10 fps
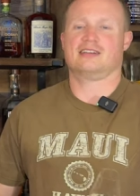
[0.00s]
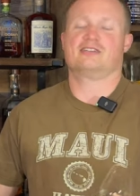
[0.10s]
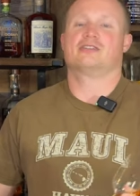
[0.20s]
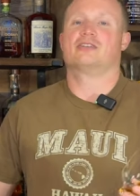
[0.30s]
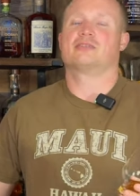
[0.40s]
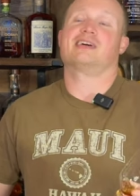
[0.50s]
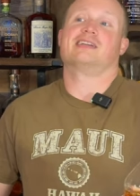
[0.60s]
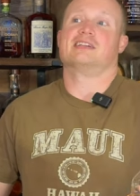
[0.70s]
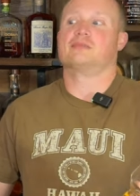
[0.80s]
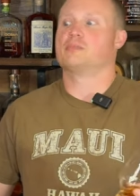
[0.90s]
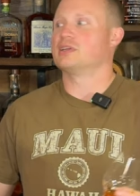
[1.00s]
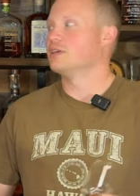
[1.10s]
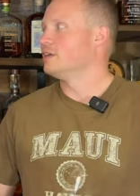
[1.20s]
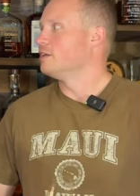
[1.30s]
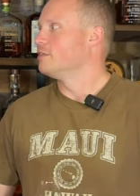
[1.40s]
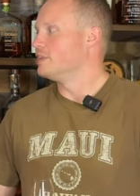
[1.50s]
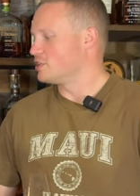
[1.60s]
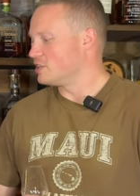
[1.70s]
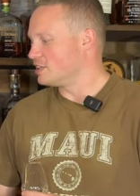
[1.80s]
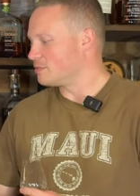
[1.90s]
I don't know, not in it, but
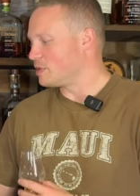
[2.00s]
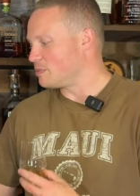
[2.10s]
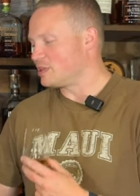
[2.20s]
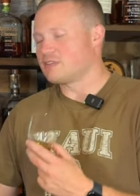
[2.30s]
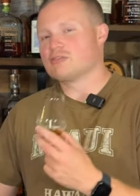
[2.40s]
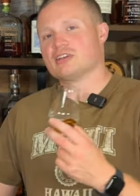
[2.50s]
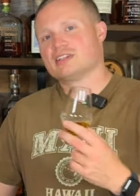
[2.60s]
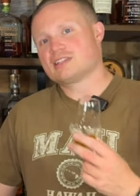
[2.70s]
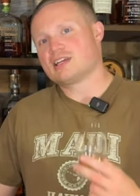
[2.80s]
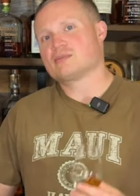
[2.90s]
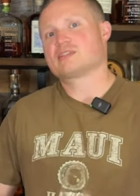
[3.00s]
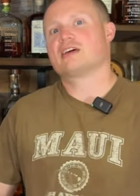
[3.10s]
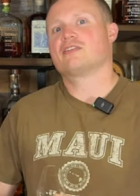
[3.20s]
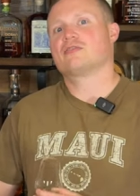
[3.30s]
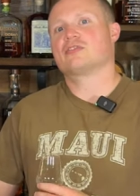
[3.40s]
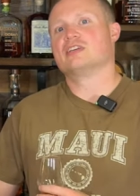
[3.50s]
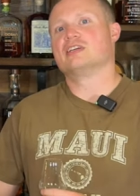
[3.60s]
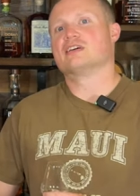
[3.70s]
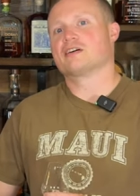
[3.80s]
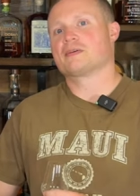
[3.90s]
finished in. Maybe it really tames down
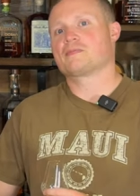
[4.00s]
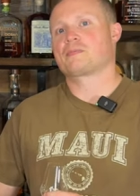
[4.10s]
the